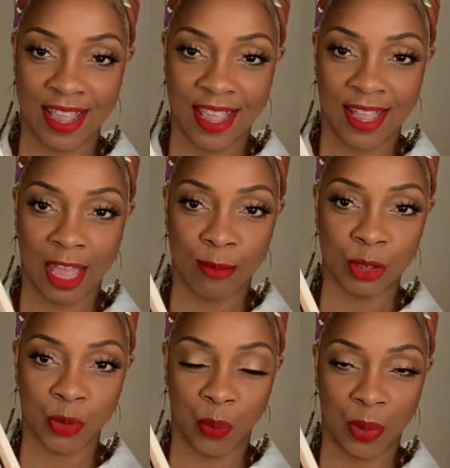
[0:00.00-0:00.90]
Comes
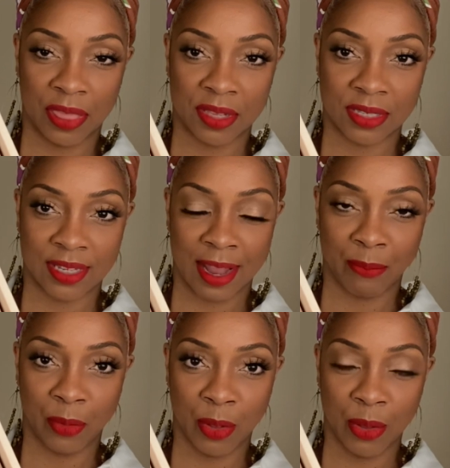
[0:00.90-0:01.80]
with the
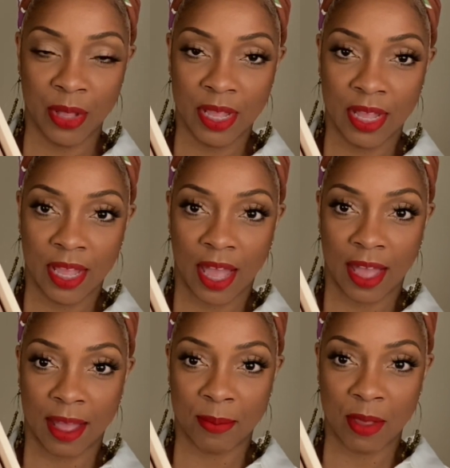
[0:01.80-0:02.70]
sample
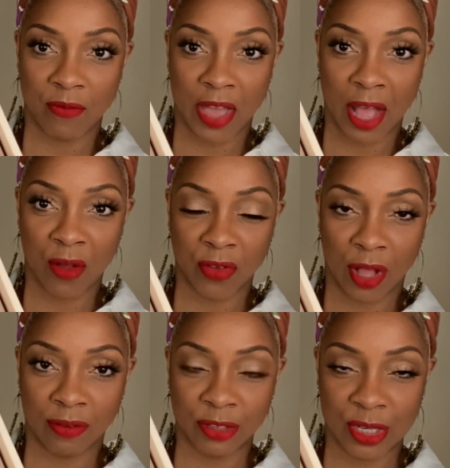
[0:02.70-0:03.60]
um, valve
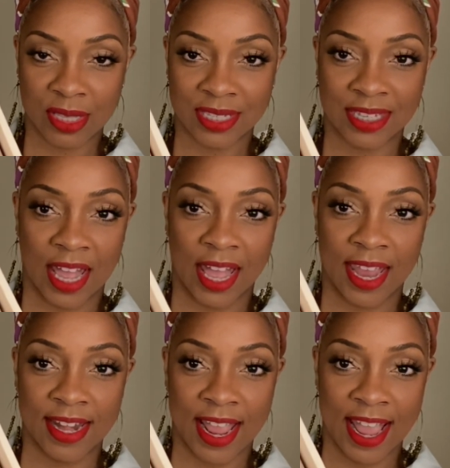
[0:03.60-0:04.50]
off to the side
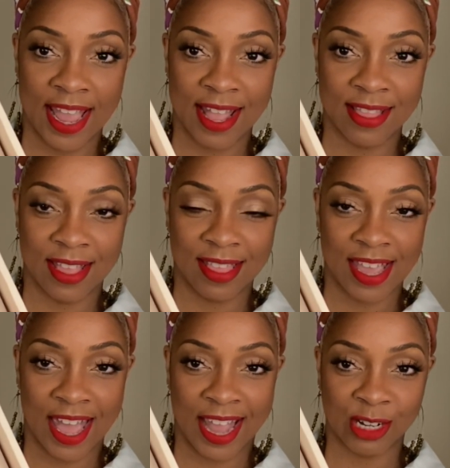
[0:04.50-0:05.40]
and the
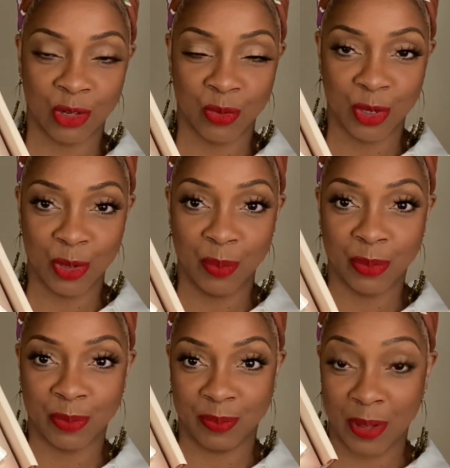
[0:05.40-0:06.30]
actual
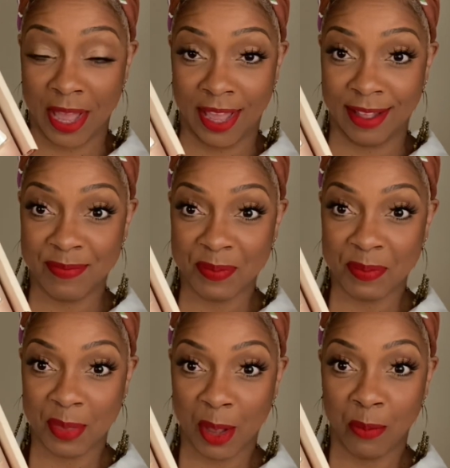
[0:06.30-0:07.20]
uh,
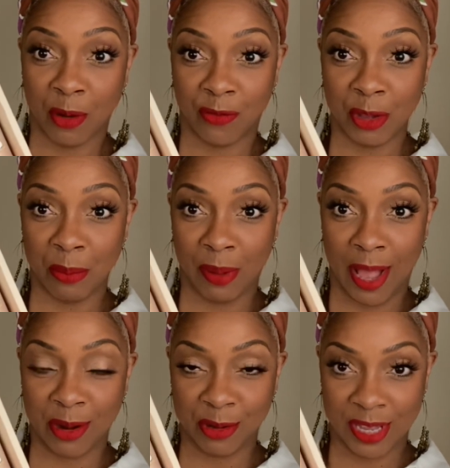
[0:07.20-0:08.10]
perfume
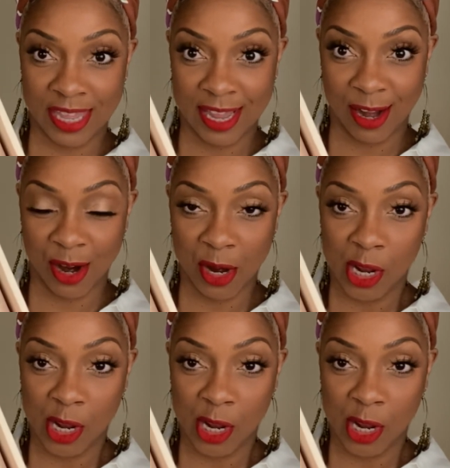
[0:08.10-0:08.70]
bottle here.